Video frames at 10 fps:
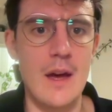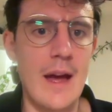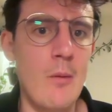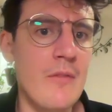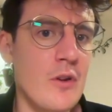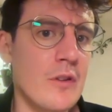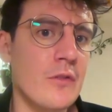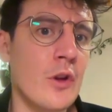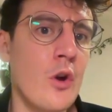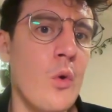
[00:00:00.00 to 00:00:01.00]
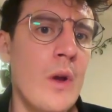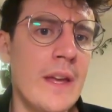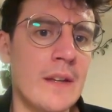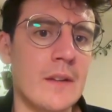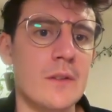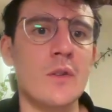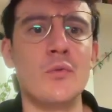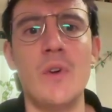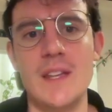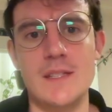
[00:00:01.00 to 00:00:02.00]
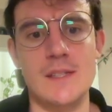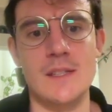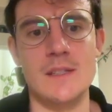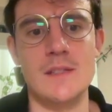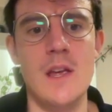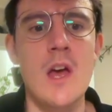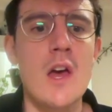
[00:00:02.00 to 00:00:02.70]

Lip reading: However, the queen defends this,